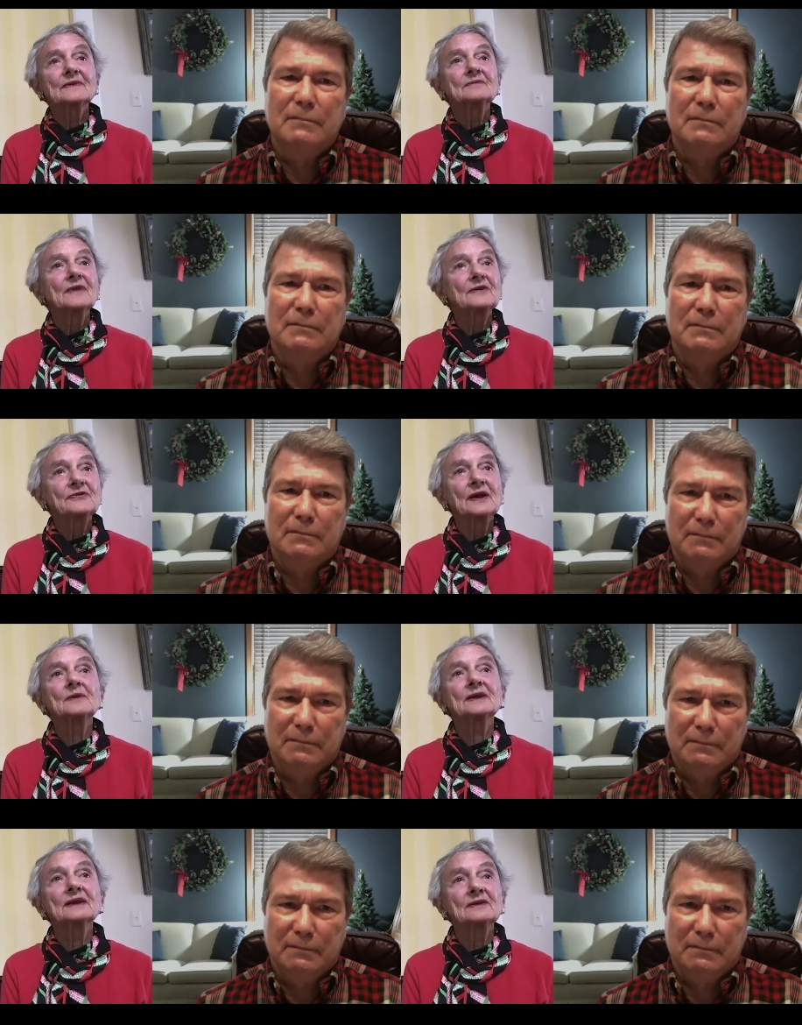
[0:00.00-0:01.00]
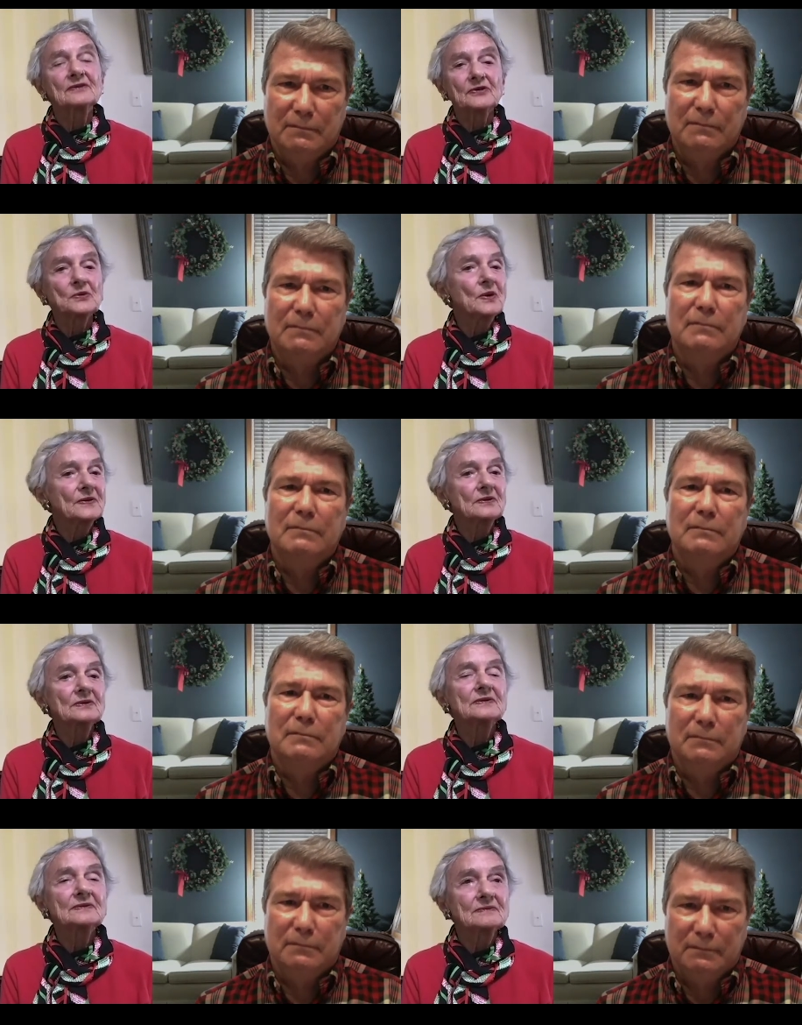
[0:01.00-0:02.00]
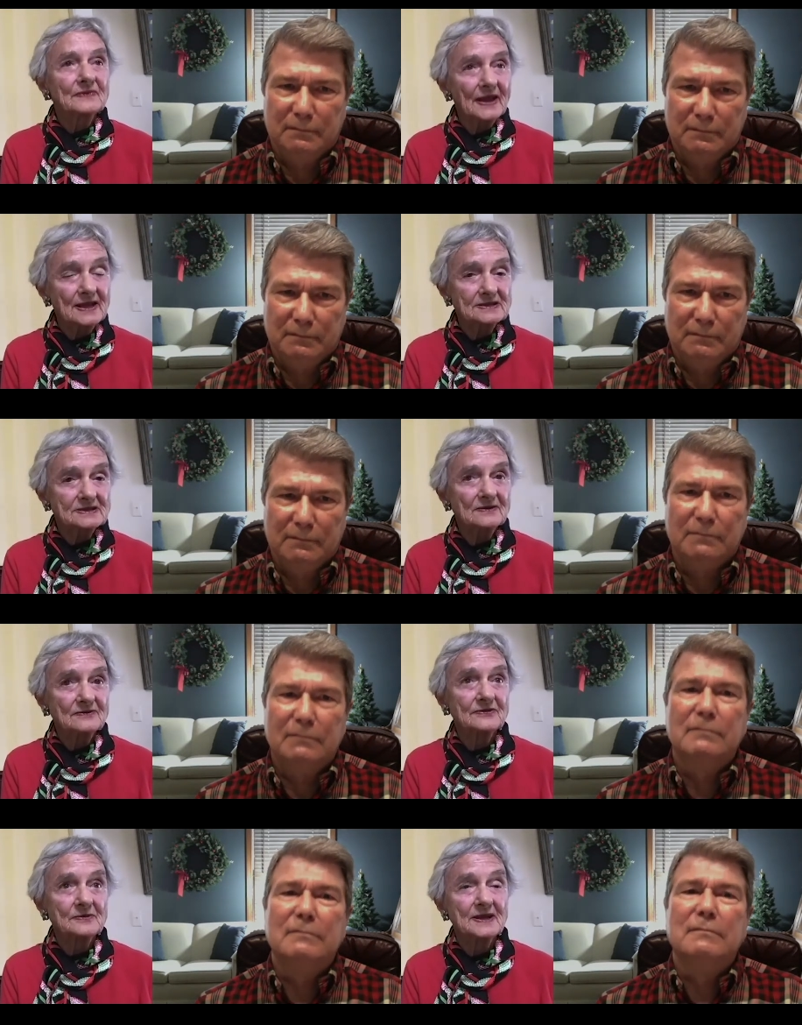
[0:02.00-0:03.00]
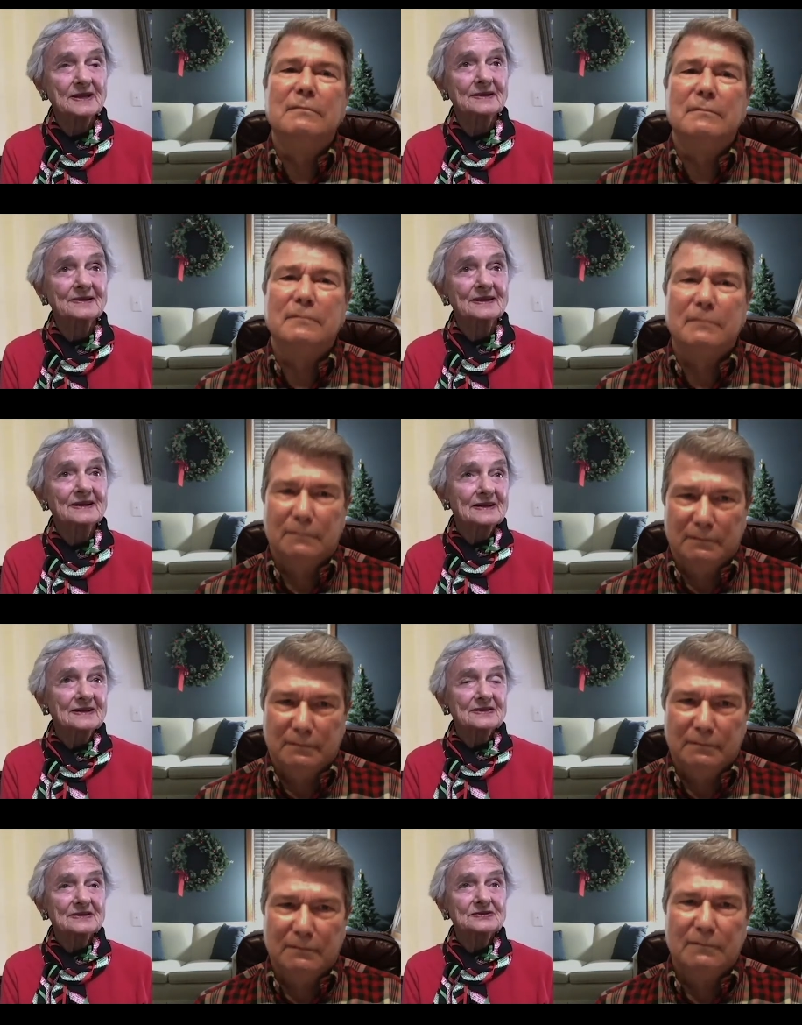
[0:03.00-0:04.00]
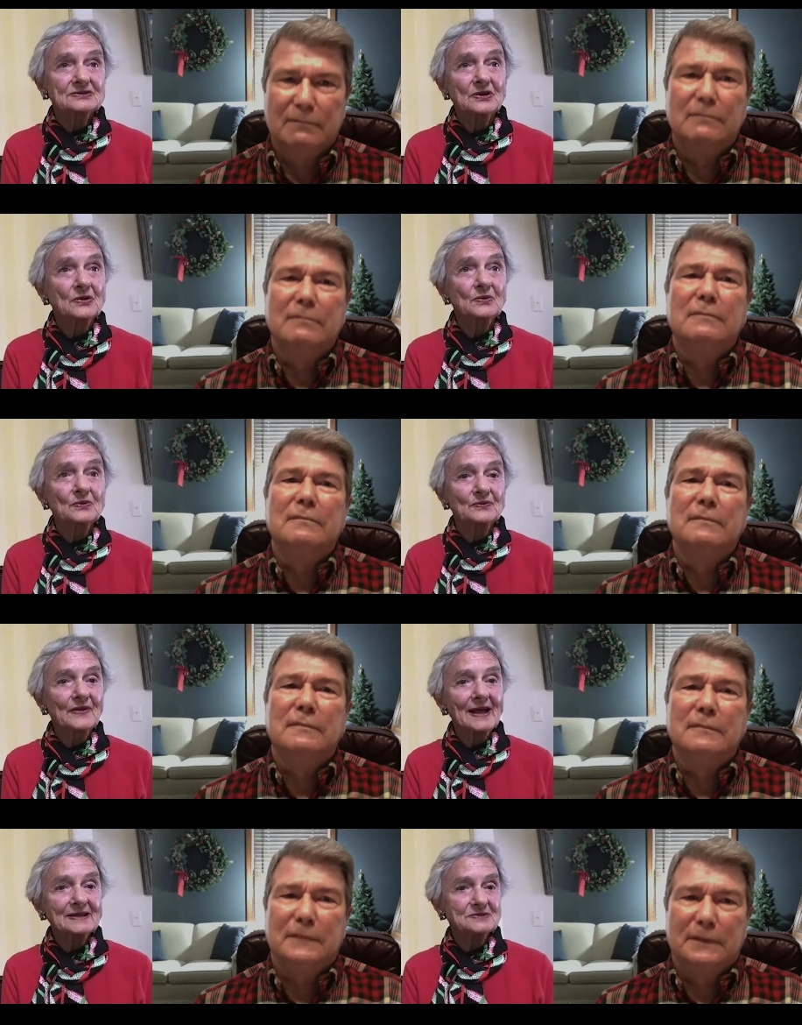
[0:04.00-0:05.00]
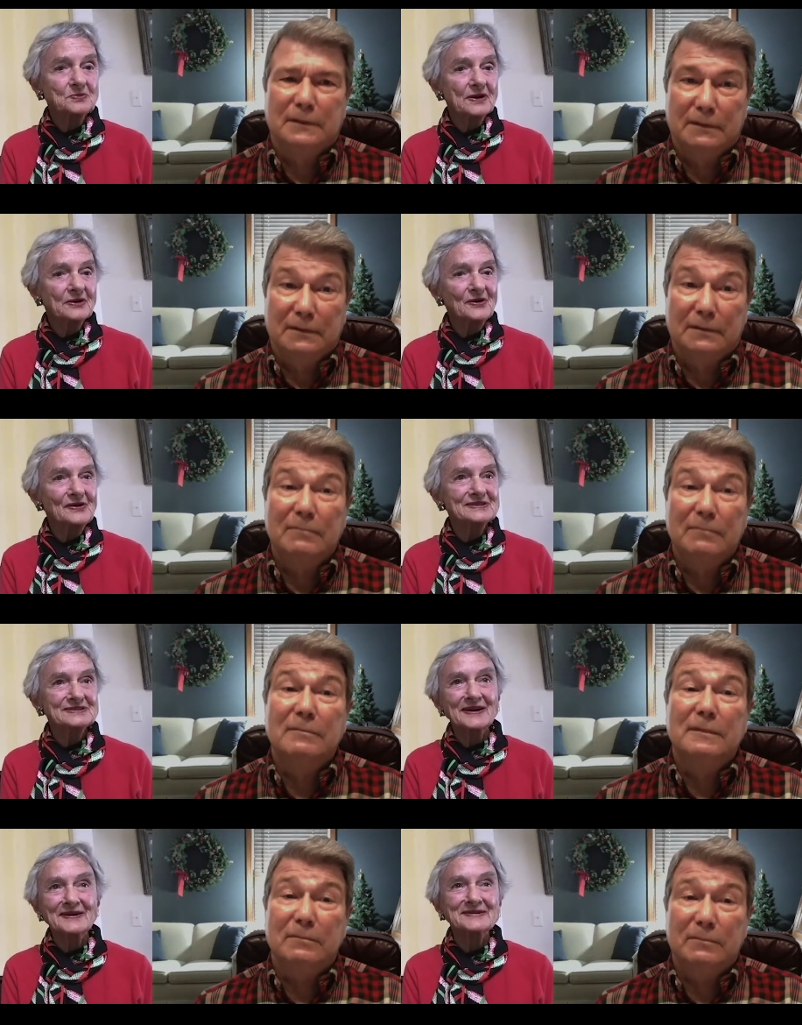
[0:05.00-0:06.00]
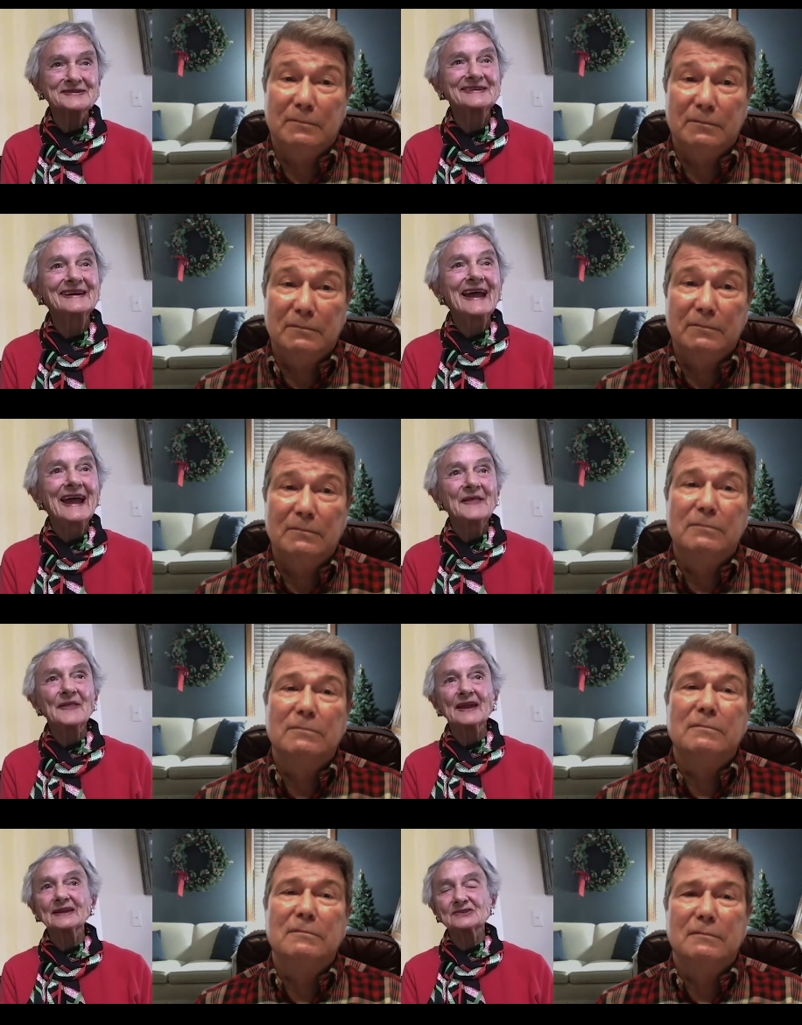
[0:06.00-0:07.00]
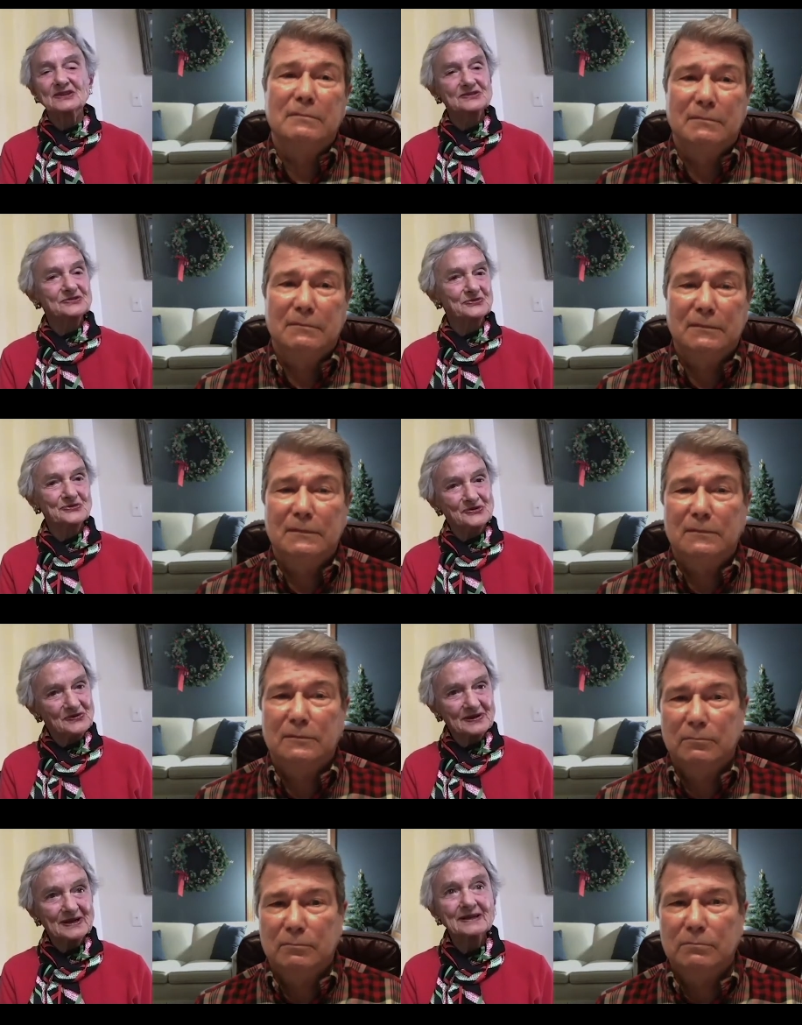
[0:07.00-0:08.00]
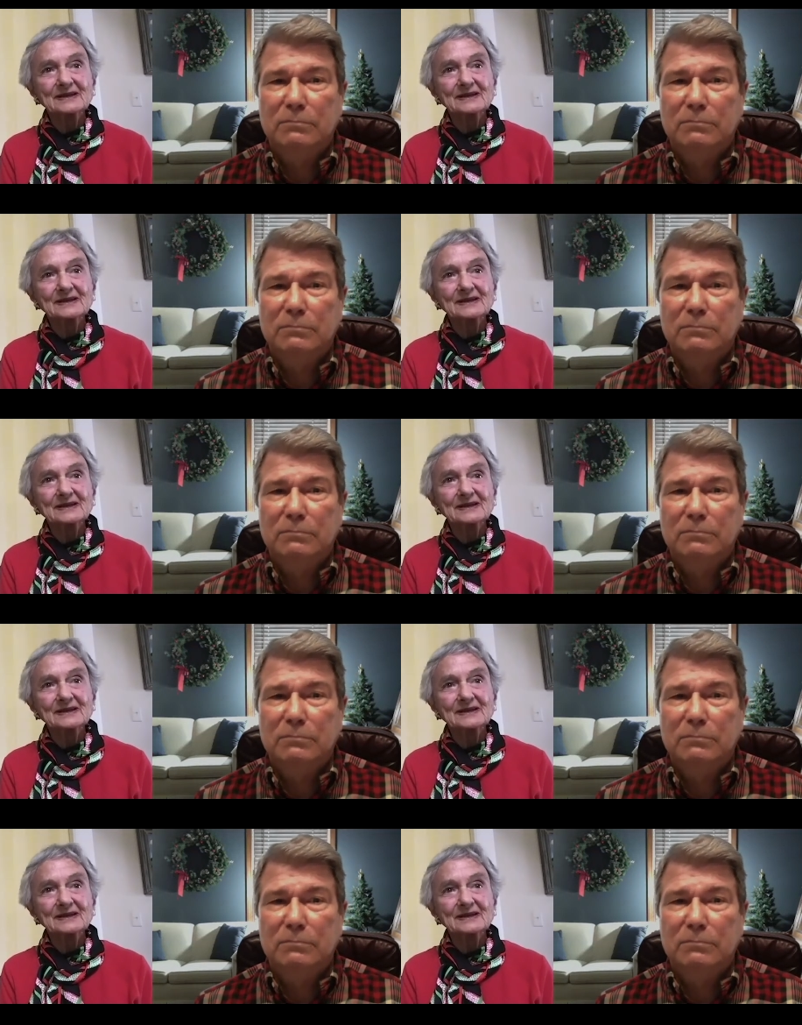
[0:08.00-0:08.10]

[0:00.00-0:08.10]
Speaker 1: my family for what they had done for me. So that's where it all started. And then it just grew. It